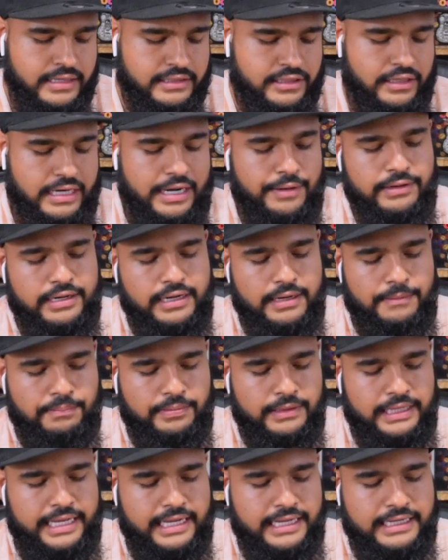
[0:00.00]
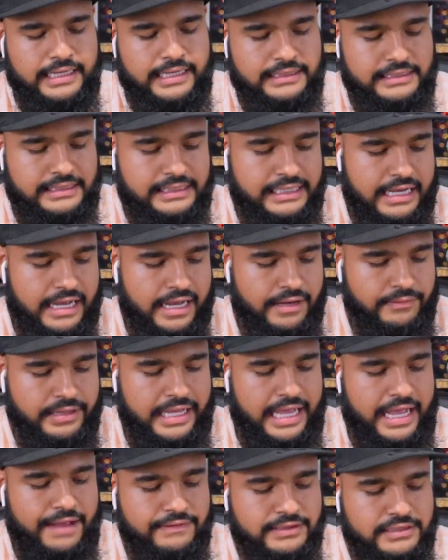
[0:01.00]
So now we're gonna play it and see how
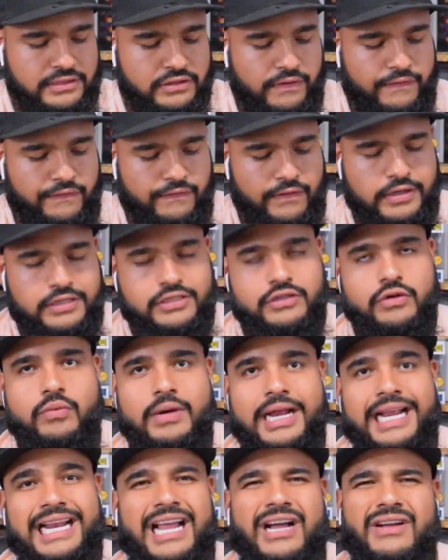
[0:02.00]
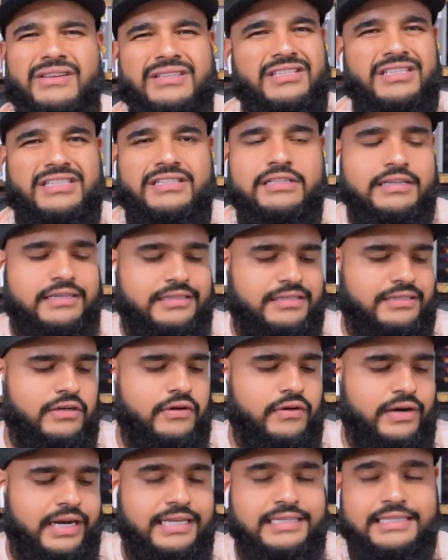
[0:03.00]
we have it so far. So right now it just looks
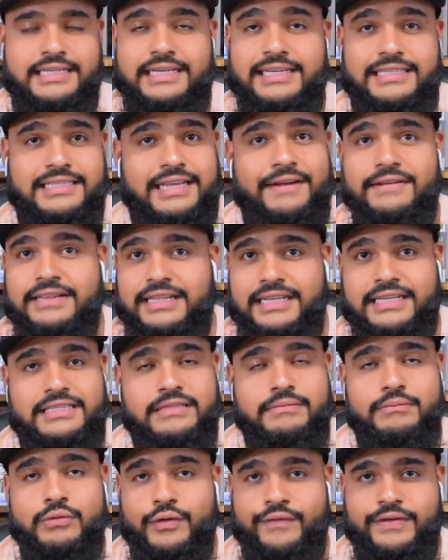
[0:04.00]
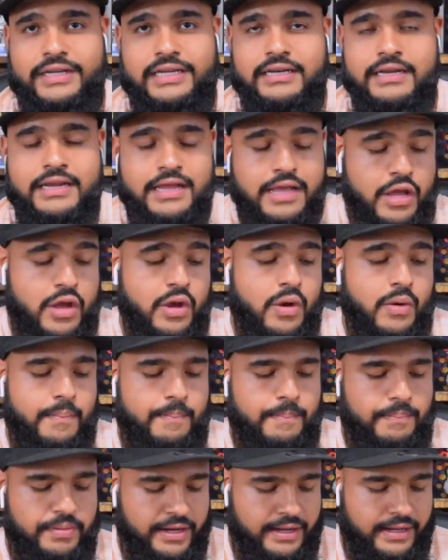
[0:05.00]
crazy because everything's moving,
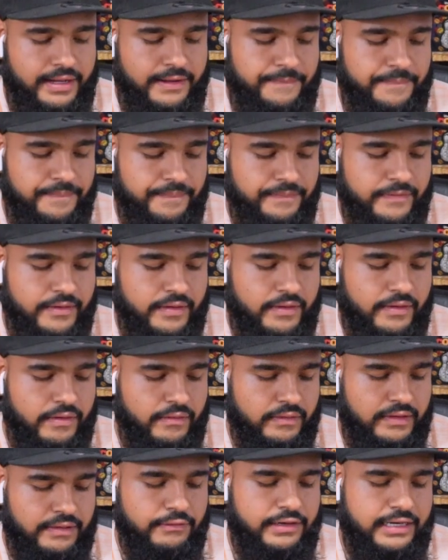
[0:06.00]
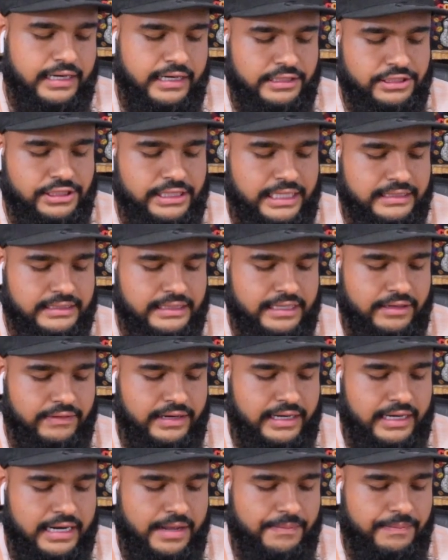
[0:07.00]
but we're gonna change that
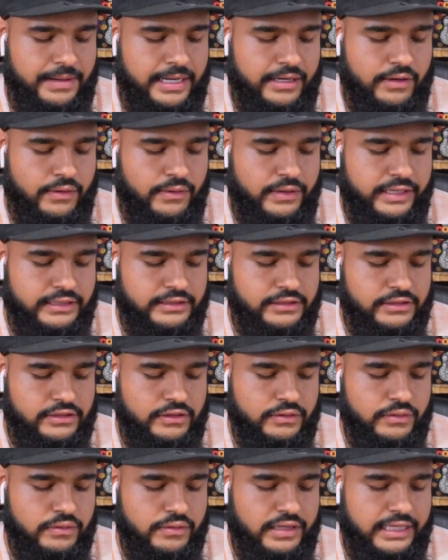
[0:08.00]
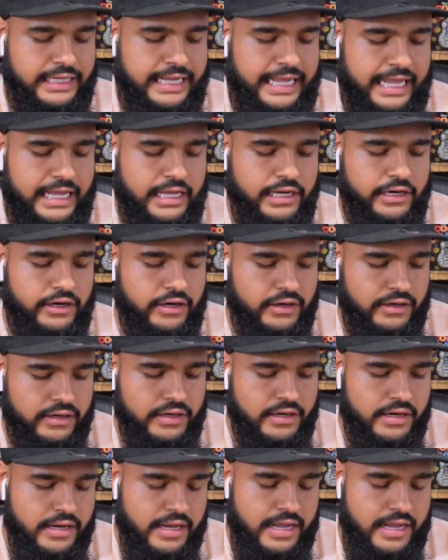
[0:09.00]
right now by going to the anchor.